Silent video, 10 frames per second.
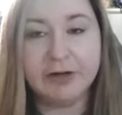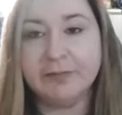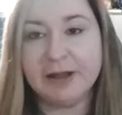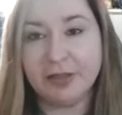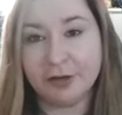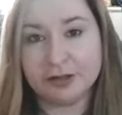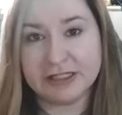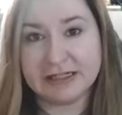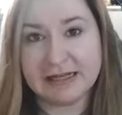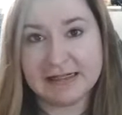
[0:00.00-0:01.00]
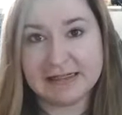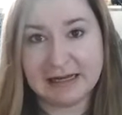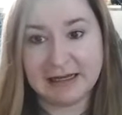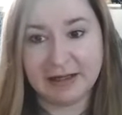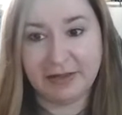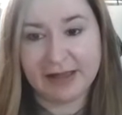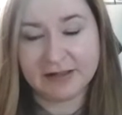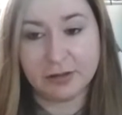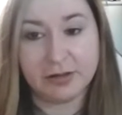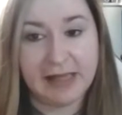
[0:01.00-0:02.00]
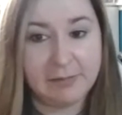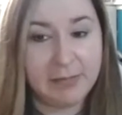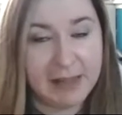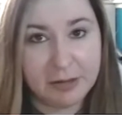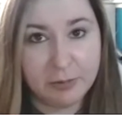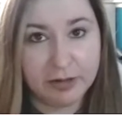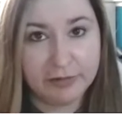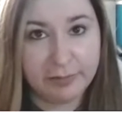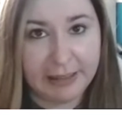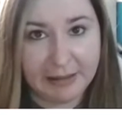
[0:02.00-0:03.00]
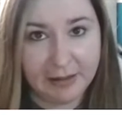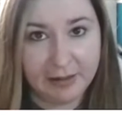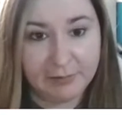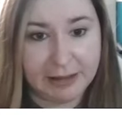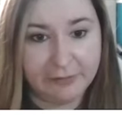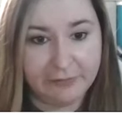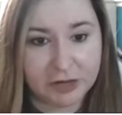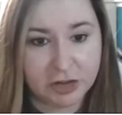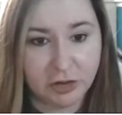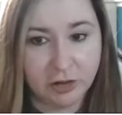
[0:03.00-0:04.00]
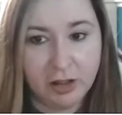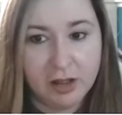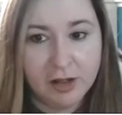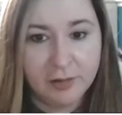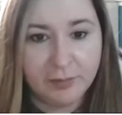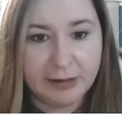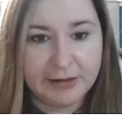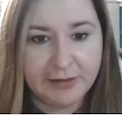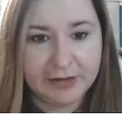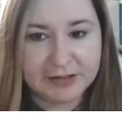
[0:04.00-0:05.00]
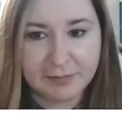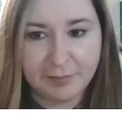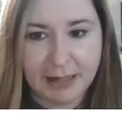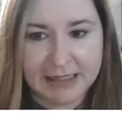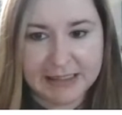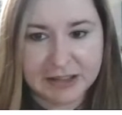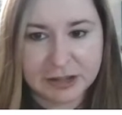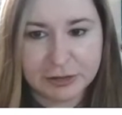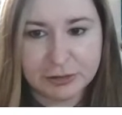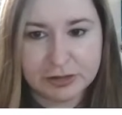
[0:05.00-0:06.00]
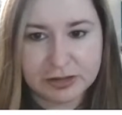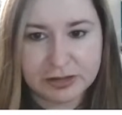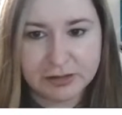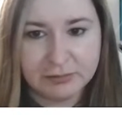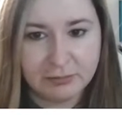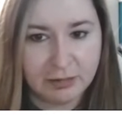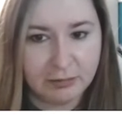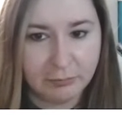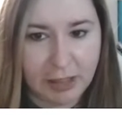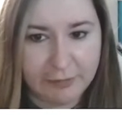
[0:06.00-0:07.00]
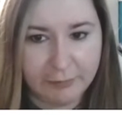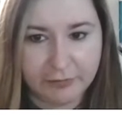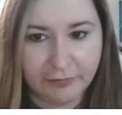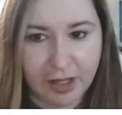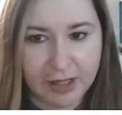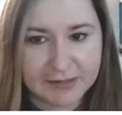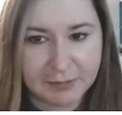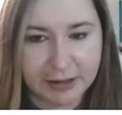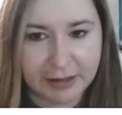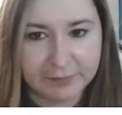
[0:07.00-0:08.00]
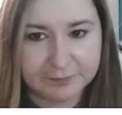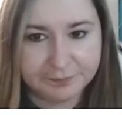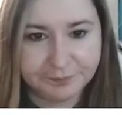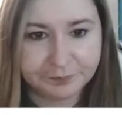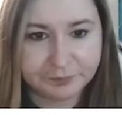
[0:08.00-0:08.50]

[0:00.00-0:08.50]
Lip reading: I would have made $13.99 on that. So that maybe would have been beneficial. But this bodysuit, I would have lost money.